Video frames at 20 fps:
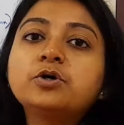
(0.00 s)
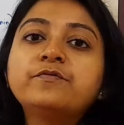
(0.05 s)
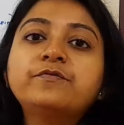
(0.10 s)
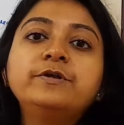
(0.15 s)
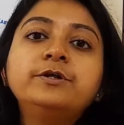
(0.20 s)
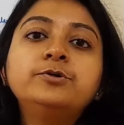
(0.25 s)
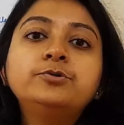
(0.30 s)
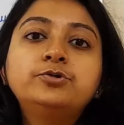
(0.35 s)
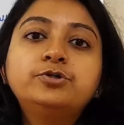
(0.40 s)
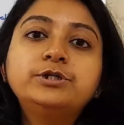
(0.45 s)
of
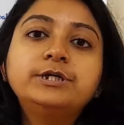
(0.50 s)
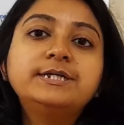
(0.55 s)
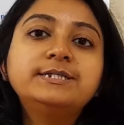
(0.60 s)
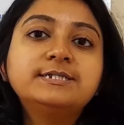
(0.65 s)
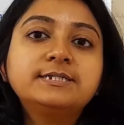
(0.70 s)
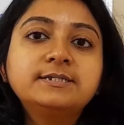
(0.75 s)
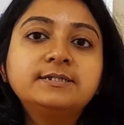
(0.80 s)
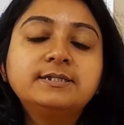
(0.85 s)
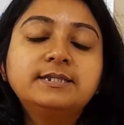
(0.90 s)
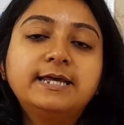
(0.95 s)

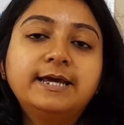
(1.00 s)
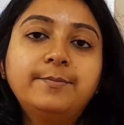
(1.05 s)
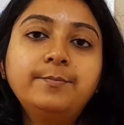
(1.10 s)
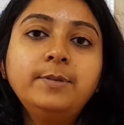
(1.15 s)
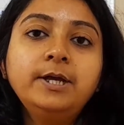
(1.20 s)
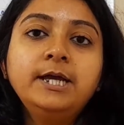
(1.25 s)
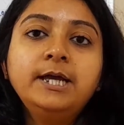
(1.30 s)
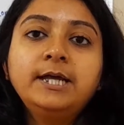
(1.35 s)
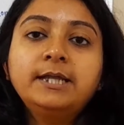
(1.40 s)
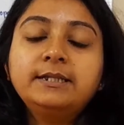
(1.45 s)
nutrients in
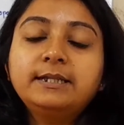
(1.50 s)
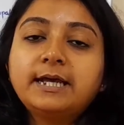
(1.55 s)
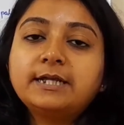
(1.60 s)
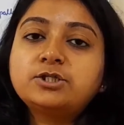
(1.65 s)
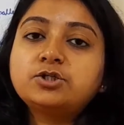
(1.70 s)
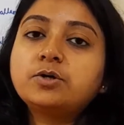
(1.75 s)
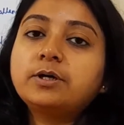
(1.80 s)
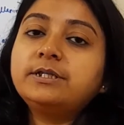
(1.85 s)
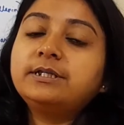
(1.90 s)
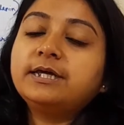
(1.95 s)
them.
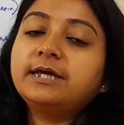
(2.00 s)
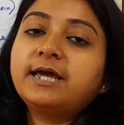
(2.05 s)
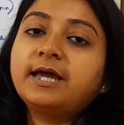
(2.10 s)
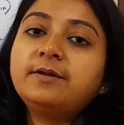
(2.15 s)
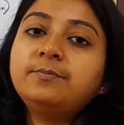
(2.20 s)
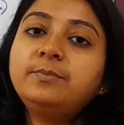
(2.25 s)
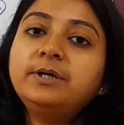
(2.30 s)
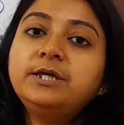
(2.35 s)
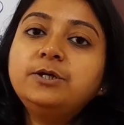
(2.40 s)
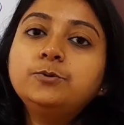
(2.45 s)
That's why they
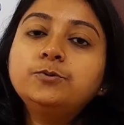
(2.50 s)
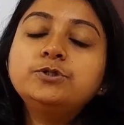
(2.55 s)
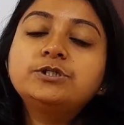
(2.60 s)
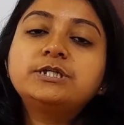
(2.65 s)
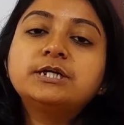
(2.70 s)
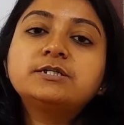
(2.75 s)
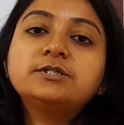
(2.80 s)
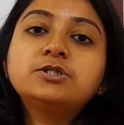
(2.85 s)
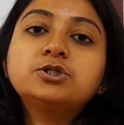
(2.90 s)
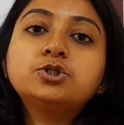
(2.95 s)
can be used
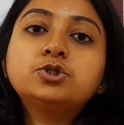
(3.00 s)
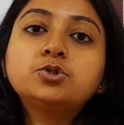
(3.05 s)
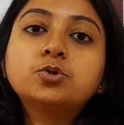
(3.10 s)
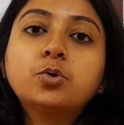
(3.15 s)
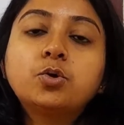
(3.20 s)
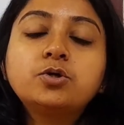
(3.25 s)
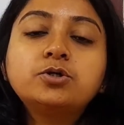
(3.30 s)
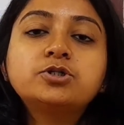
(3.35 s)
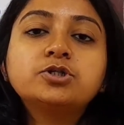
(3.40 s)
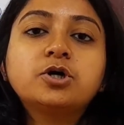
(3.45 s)
as a
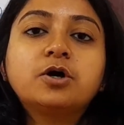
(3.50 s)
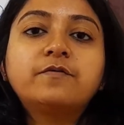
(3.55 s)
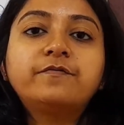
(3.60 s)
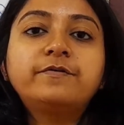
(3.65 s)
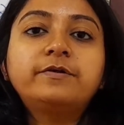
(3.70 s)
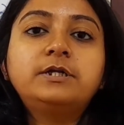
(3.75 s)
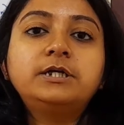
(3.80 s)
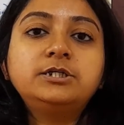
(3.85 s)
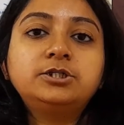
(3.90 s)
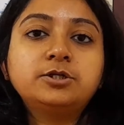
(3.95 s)
source of
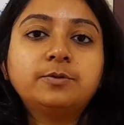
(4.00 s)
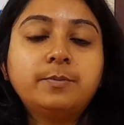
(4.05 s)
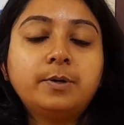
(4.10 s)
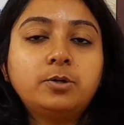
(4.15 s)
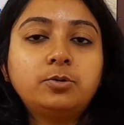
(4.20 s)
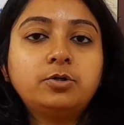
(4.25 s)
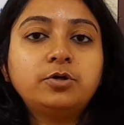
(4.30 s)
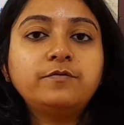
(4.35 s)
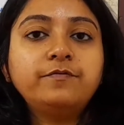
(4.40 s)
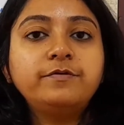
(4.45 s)
a rich
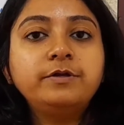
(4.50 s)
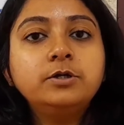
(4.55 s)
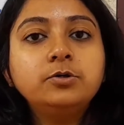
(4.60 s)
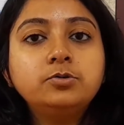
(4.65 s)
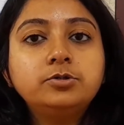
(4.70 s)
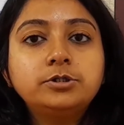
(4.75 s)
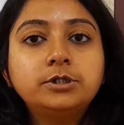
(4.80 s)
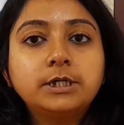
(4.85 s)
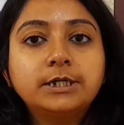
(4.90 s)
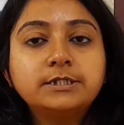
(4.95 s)
amount of
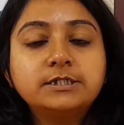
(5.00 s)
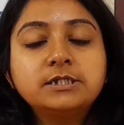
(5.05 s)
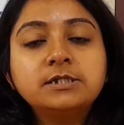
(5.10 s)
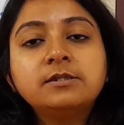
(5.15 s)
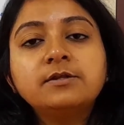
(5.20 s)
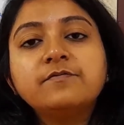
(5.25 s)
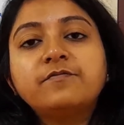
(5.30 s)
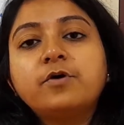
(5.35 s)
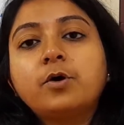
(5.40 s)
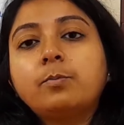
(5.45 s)
nutrients in
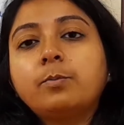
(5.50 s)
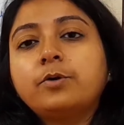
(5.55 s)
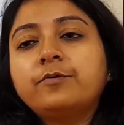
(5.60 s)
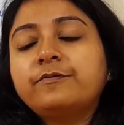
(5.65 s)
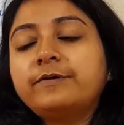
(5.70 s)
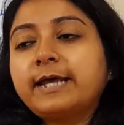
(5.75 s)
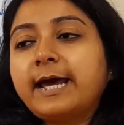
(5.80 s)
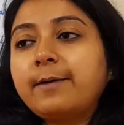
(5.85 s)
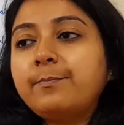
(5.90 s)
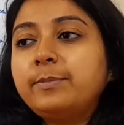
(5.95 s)
the form
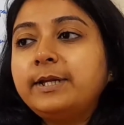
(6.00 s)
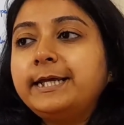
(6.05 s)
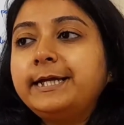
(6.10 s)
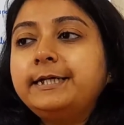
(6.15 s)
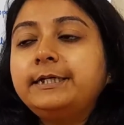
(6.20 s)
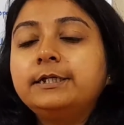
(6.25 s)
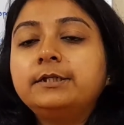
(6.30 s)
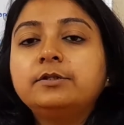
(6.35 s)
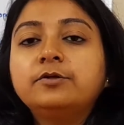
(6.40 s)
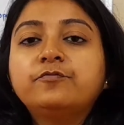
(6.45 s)
of
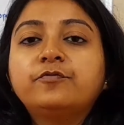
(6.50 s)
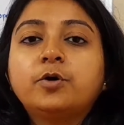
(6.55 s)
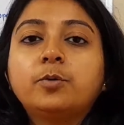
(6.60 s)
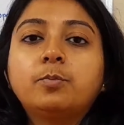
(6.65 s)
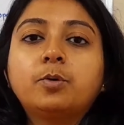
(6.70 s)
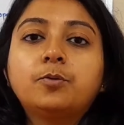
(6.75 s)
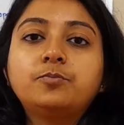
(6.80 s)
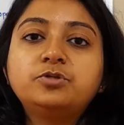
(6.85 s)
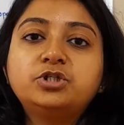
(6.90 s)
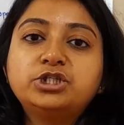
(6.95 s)
tablet, in the
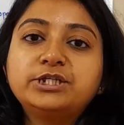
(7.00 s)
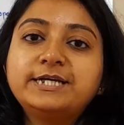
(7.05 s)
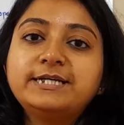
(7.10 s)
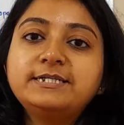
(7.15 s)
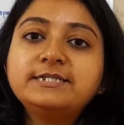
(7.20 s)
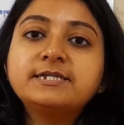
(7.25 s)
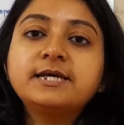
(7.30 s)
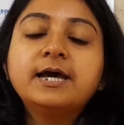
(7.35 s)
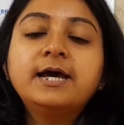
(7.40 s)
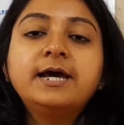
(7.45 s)
form of
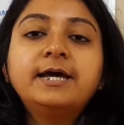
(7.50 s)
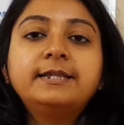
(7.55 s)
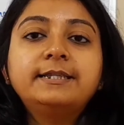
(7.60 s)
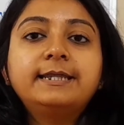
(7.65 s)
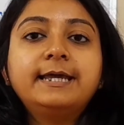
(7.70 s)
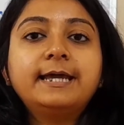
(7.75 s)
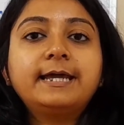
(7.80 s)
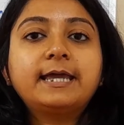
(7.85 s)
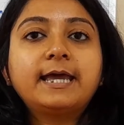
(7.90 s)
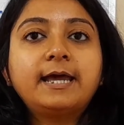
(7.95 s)
gels.
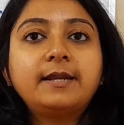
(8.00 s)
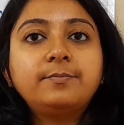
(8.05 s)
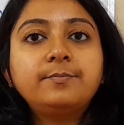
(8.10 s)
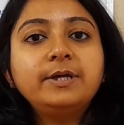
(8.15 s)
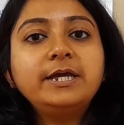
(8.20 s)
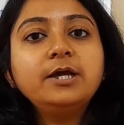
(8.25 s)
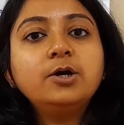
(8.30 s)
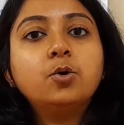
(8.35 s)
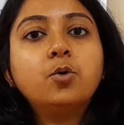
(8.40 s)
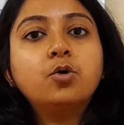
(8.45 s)
They can
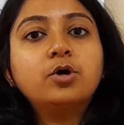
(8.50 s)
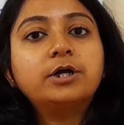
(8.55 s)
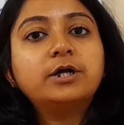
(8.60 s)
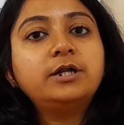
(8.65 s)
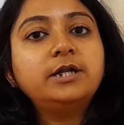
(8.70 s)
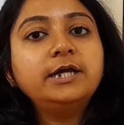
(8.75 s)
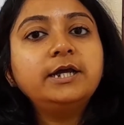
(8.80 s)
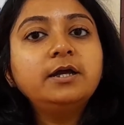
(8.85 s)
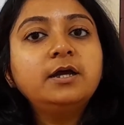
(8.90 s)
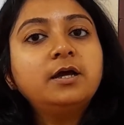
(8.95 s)
be
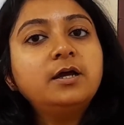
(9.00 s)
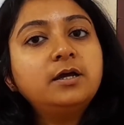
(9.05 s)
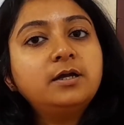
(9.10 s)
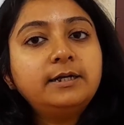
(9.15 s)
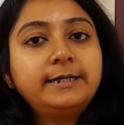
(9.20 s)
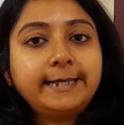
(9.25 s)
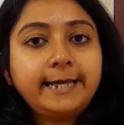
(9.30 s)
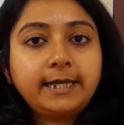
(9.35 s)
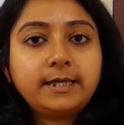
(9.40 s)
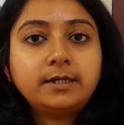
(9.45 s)
orally
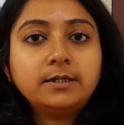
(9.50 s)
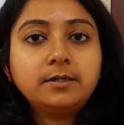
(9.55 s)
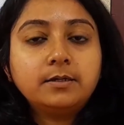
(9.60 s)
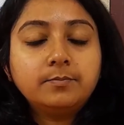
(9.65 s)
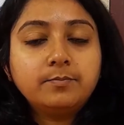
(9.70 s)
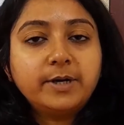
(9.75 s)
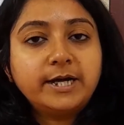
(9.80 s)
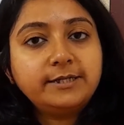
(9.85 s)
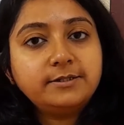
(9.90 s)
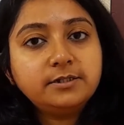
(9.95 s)

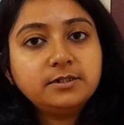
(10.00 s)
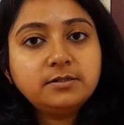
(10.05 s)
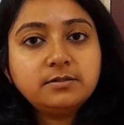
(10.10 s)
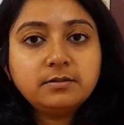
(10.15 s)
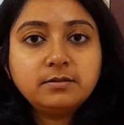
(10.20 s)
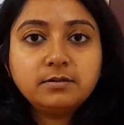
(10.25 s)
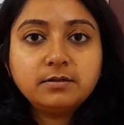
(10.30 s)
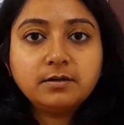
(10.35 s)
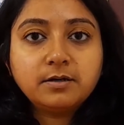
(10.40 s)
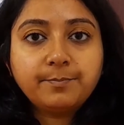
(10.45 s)
taken by
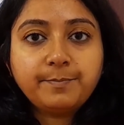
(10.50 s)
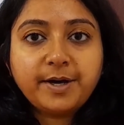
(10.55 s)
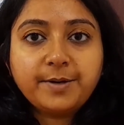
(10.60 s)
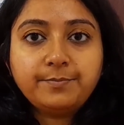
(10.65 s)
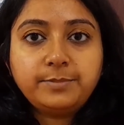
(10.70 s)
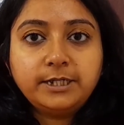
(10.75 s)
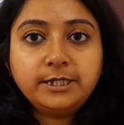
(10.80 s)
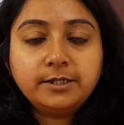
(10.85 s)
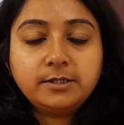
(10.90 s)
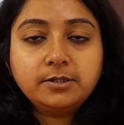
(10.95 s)
the
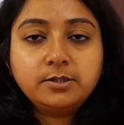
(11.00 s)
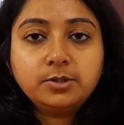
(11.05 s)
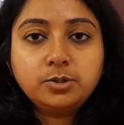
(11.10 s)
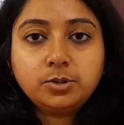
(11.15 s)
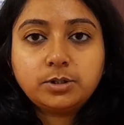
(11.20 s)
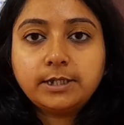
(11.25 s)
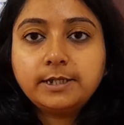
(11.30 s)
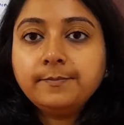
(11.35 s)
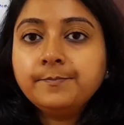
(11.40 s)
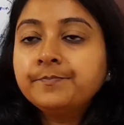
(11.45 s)
public.
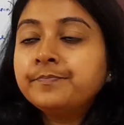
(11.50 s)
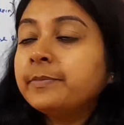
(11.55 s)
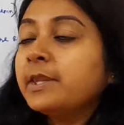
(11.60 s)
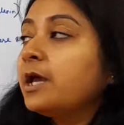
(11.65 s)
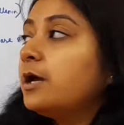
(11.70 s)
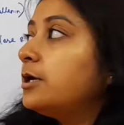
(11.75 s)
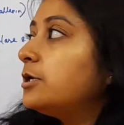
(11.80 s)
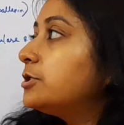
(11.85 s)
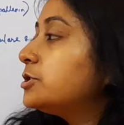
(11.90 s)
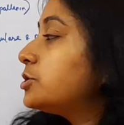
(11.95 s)
Okay,
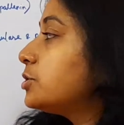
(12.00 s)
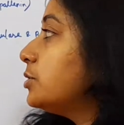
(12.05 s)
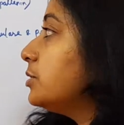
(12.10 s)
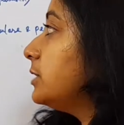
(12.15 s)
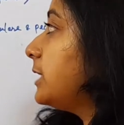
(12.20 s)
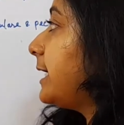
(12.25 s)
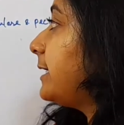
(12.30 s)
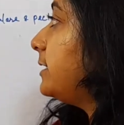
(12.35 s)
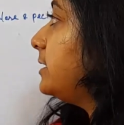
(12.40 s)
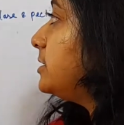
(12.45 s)
so
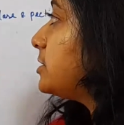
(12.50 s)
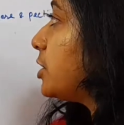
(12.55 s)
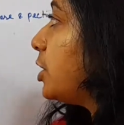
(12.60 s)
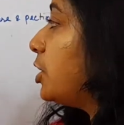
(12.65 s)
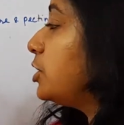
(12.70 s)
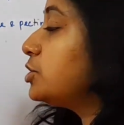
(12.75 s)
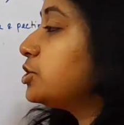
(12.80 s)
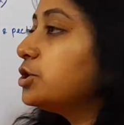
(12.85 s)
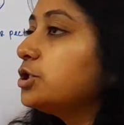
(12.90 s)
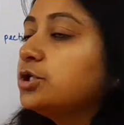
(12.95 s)
that is
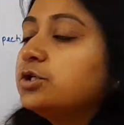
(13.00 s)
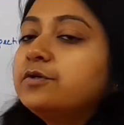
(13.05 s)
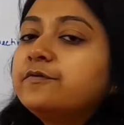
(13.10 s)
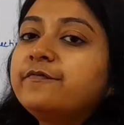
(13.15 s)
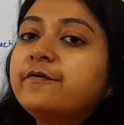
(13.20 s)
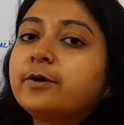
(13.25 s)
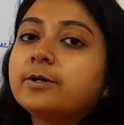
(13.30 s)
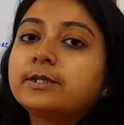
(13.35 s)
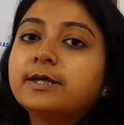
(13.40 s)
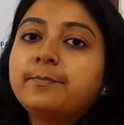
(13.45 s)
also good
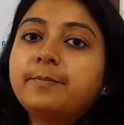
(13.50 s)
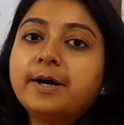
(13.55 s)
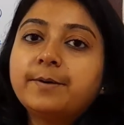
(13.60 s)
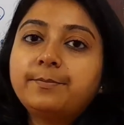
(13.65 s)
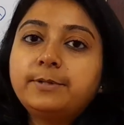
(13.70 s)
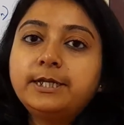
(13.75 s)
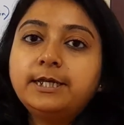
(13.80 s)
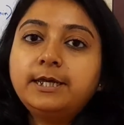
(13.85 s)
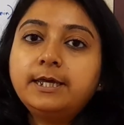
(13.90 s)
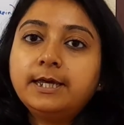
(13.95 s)
for the
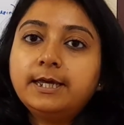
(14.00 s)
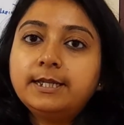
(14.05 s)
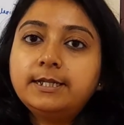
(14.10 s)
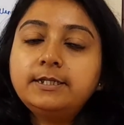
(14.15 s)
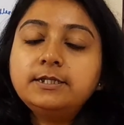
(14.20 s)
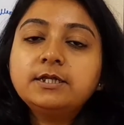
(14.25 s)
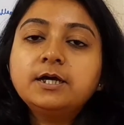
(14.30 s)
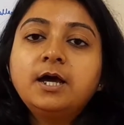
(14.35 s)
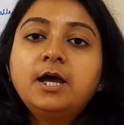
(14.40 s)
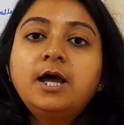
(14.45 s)
public
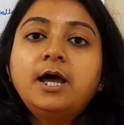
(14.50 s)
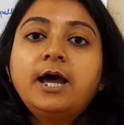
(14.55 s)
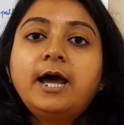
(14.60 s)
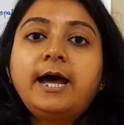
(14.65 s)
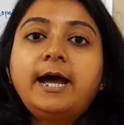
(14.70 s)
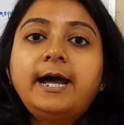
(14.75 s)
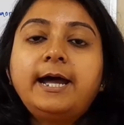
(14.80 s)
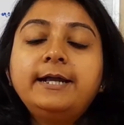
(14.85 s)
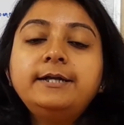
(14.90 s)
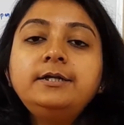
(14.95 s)
health.
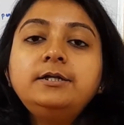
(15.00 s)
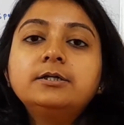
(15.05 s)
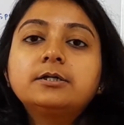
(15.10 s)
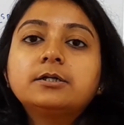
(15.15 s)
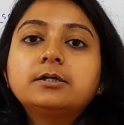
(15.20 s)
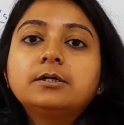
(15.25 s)
And